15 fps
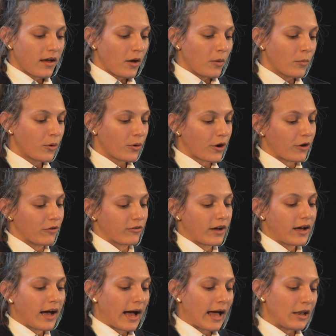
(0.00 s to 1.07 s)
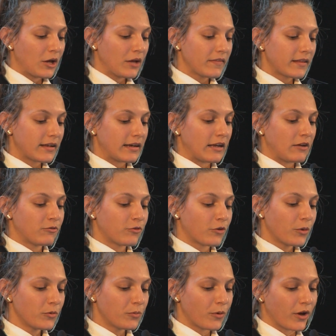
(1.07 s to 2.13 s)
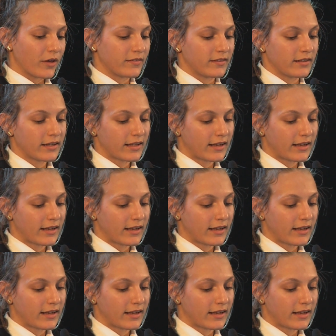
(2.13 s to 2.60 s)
Moreover, I learnt that an informed person